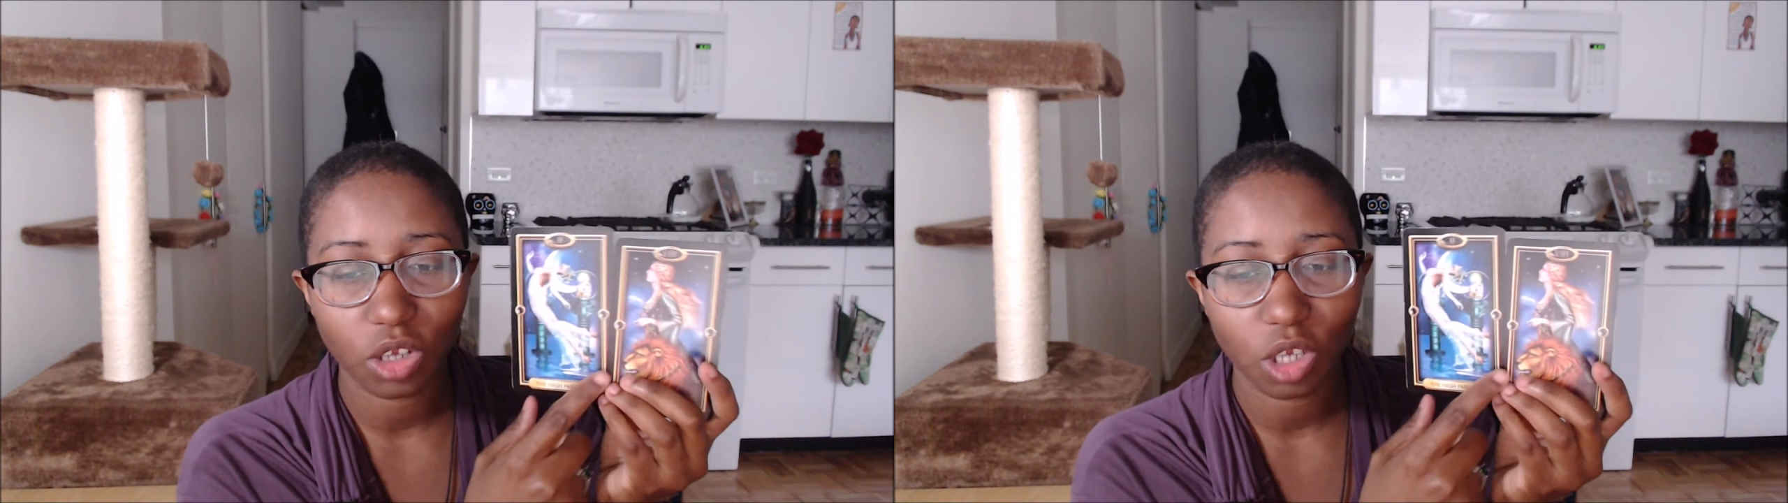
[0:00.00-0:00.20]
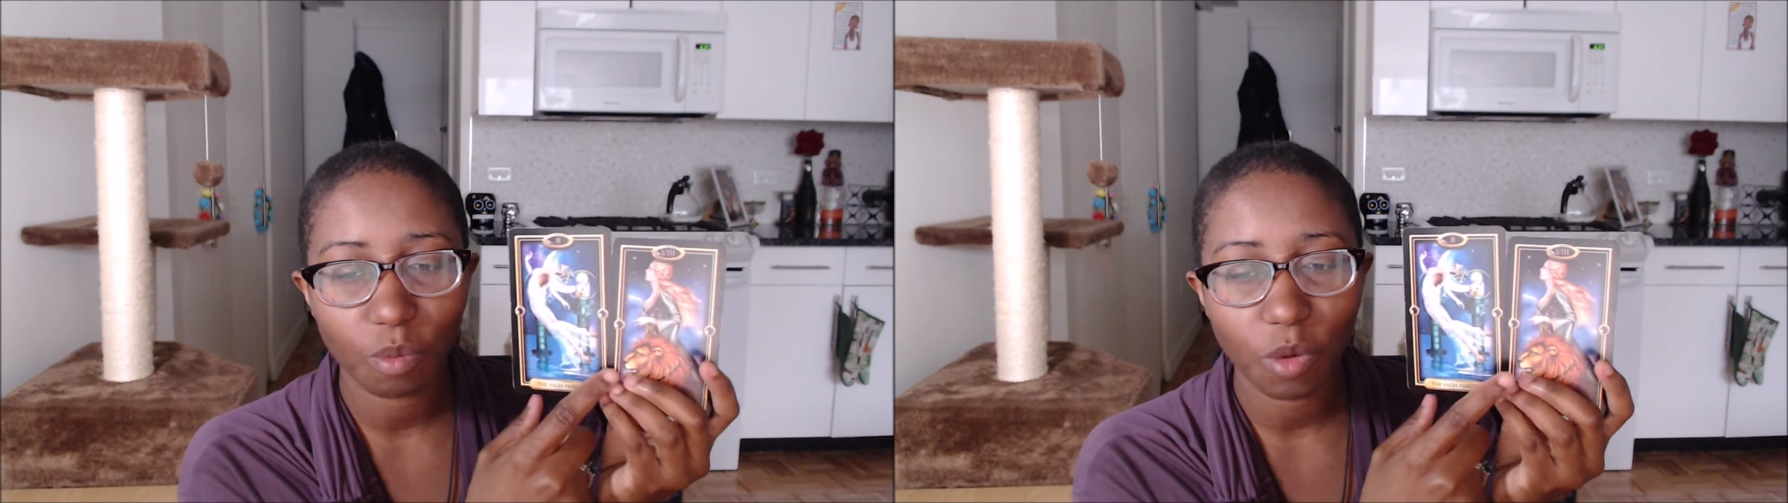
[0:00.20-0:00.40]

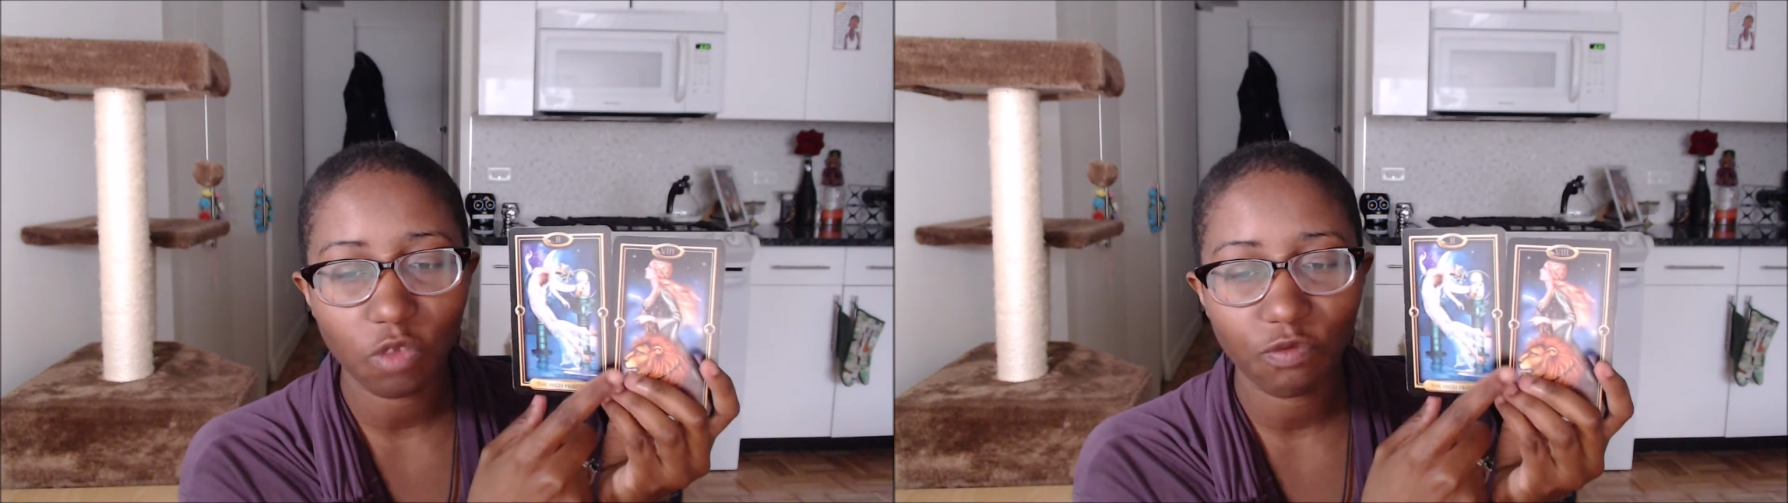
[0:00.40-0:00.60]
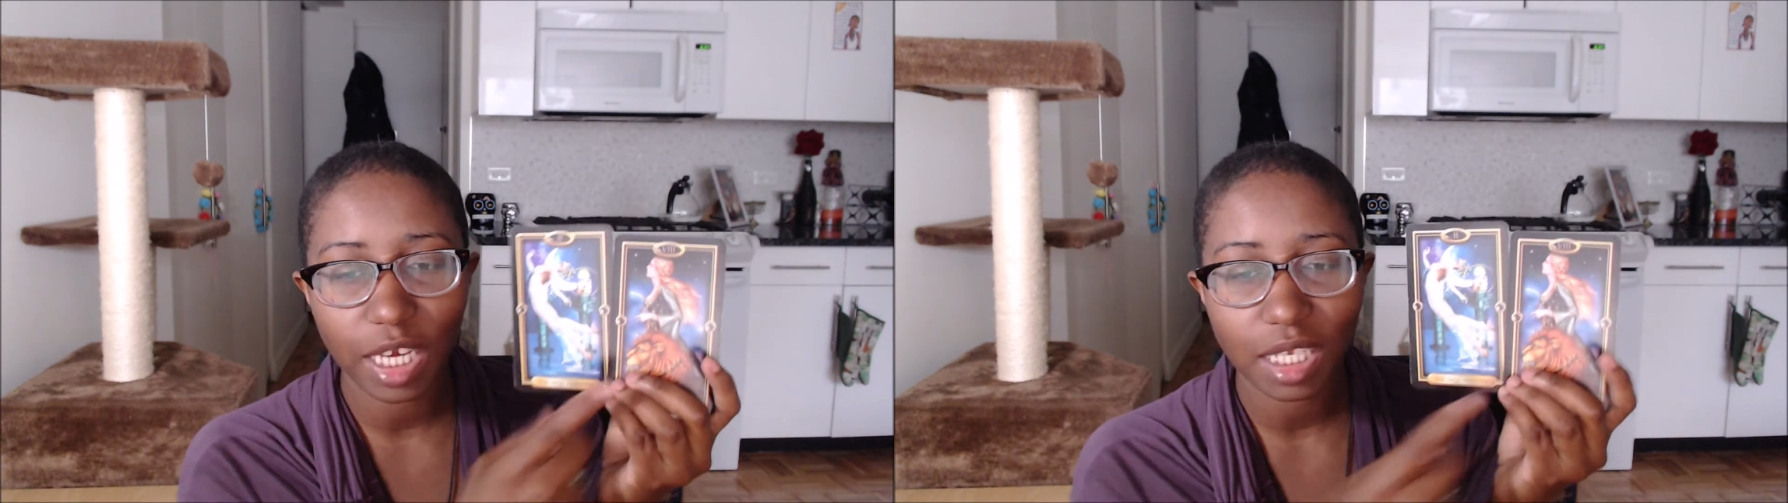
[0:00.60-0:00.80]
They're both
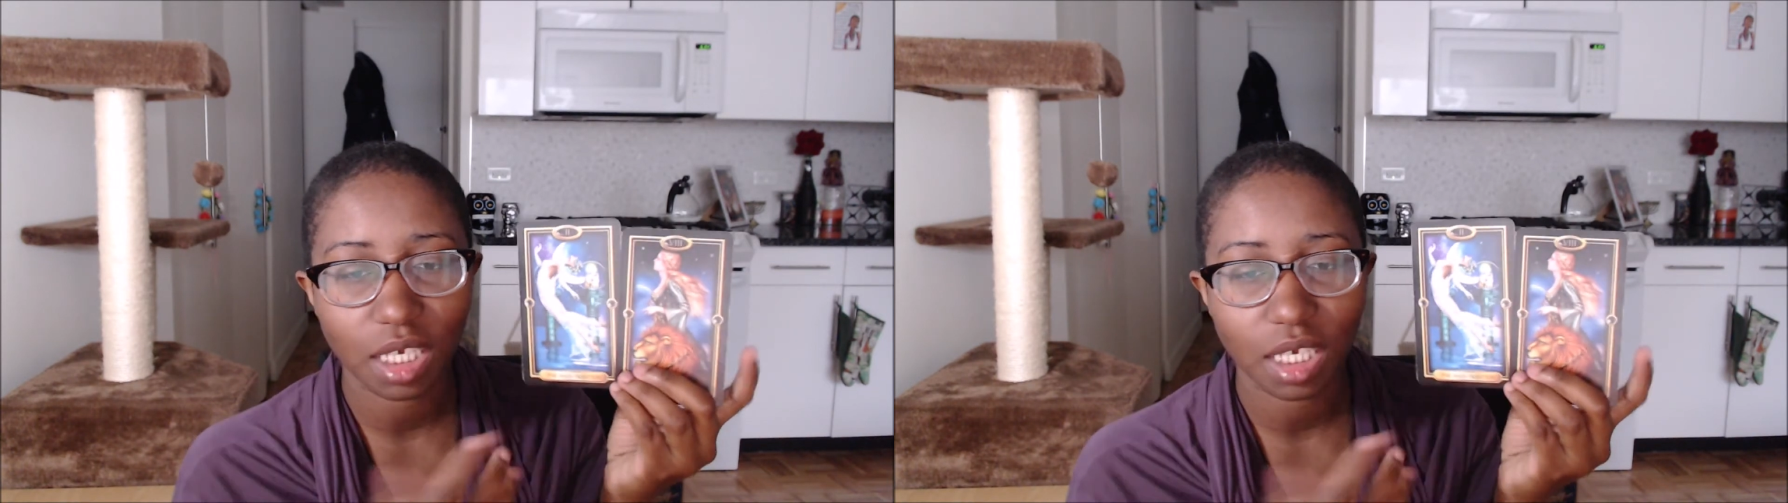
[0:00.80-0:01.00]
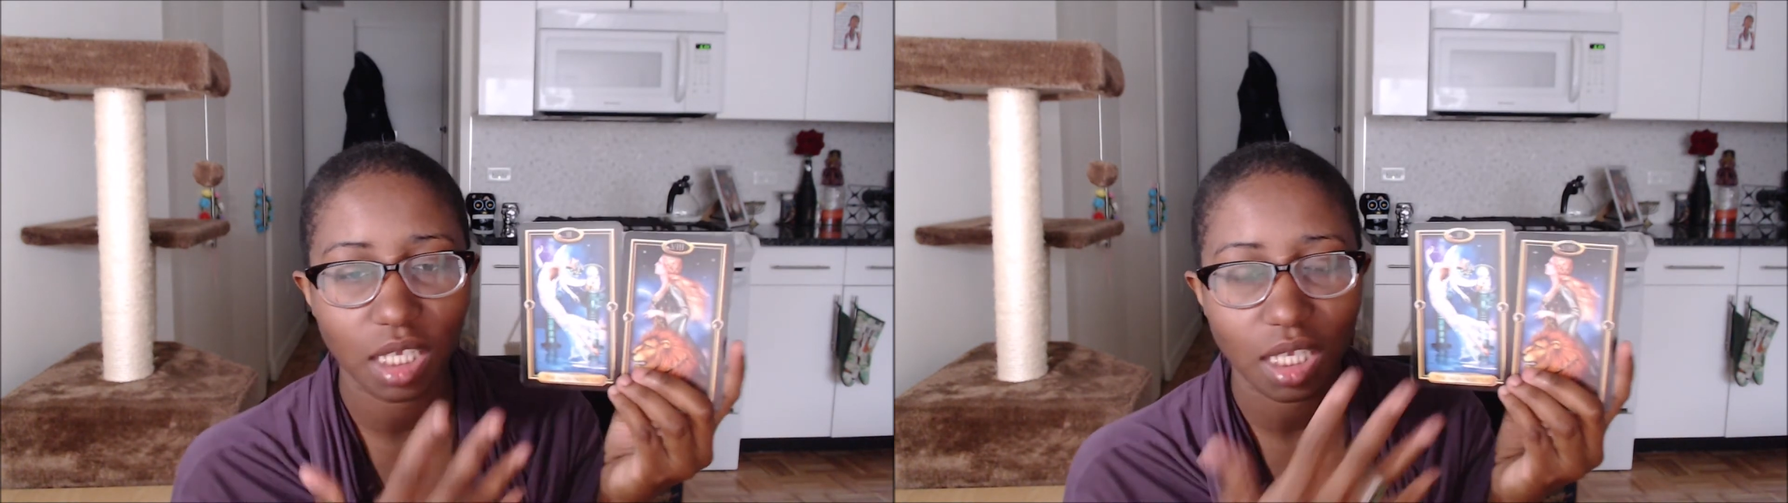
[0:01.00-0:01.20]

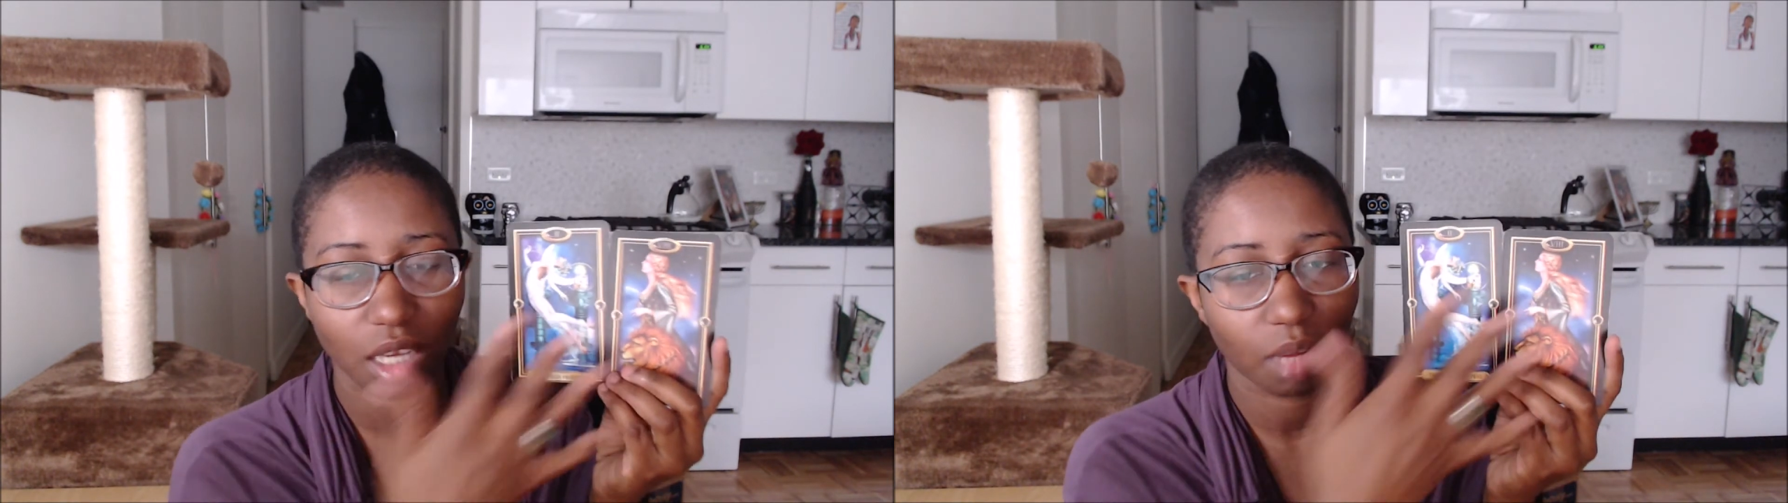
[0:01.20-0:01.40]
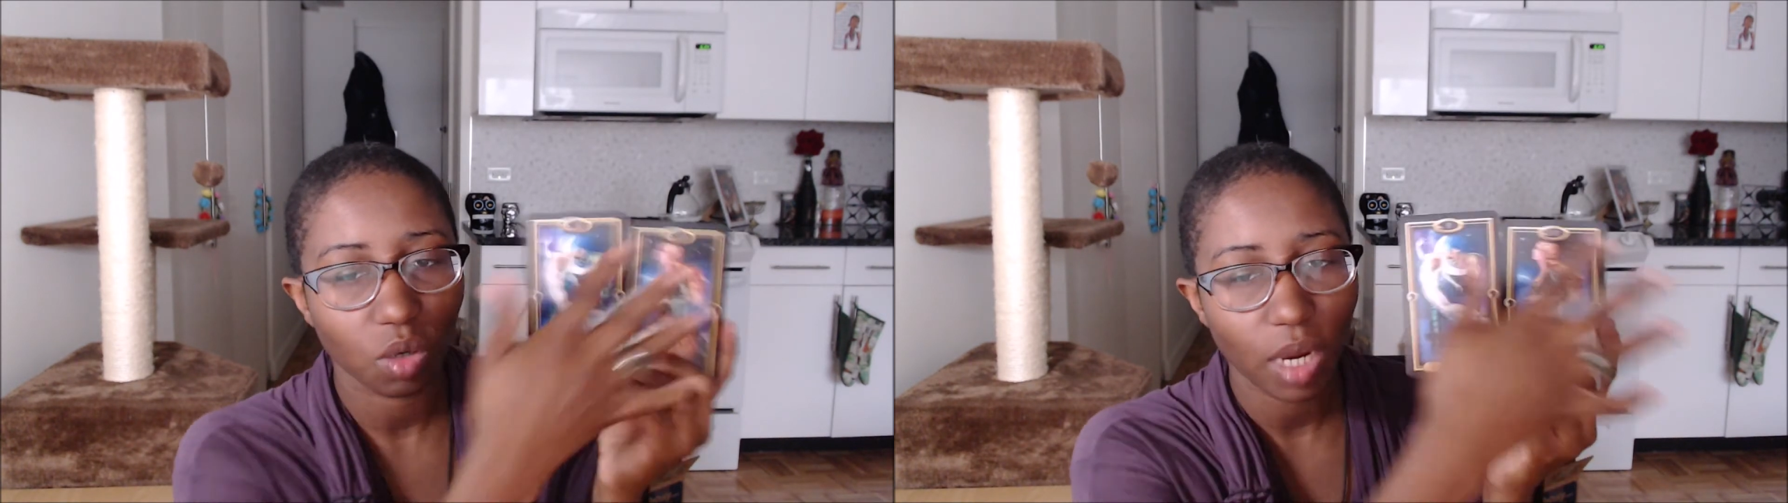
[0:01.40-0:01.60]
facing the same
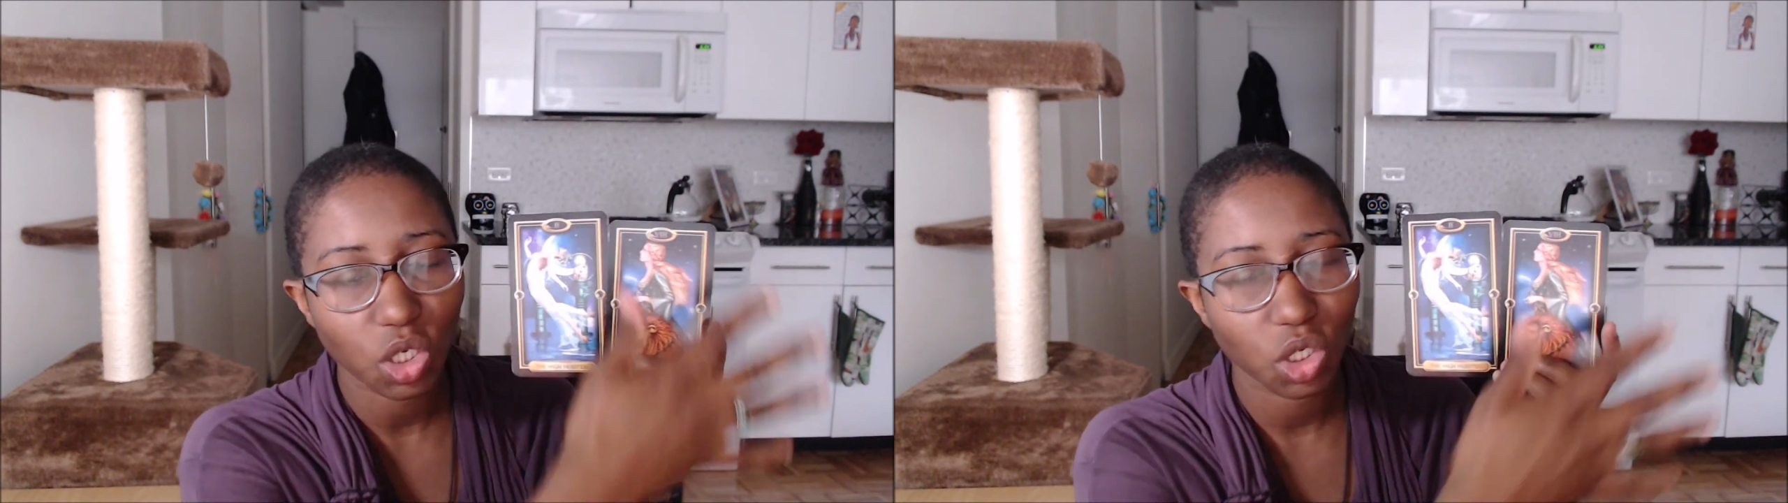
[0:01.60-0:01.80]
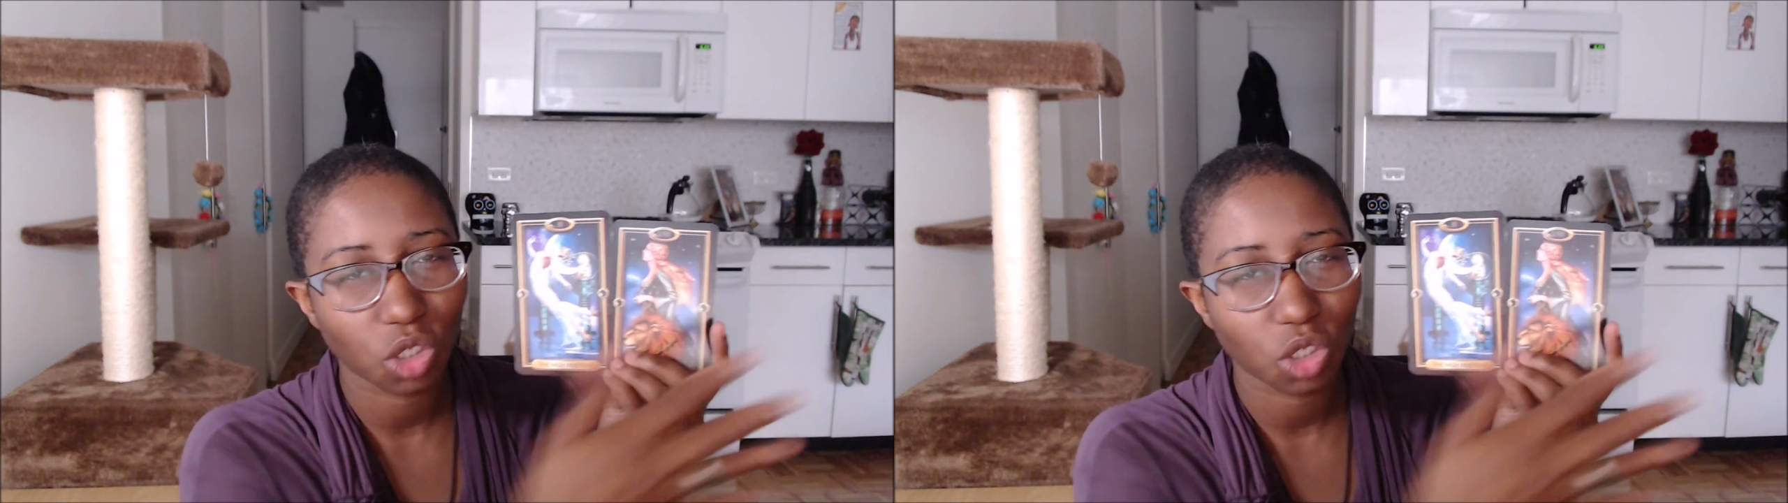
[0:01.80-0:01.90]
direction.